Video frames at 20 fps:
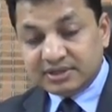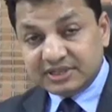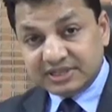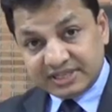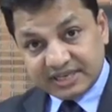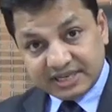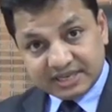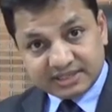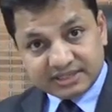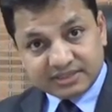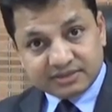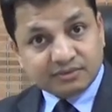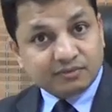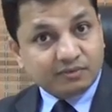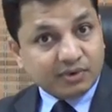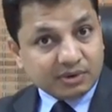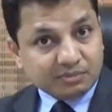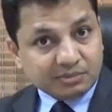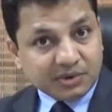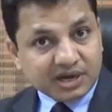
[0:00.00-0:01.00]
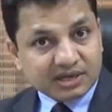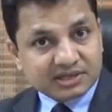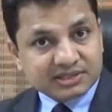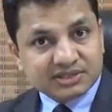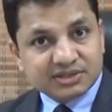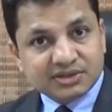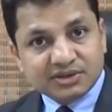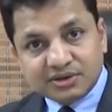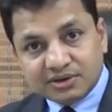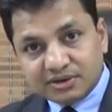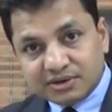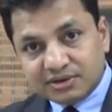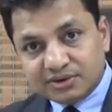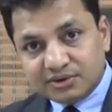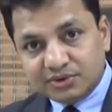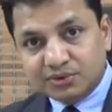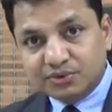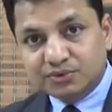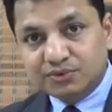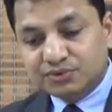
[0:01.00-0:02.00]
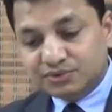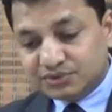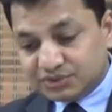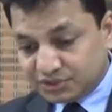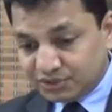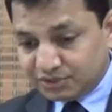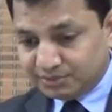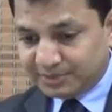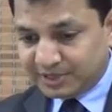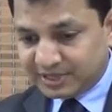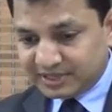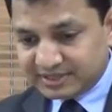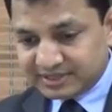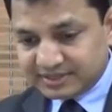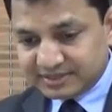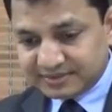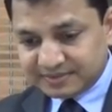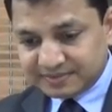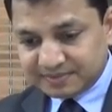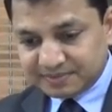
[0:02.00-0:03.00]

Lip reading: Yes, 1 marks. No, 0 marks.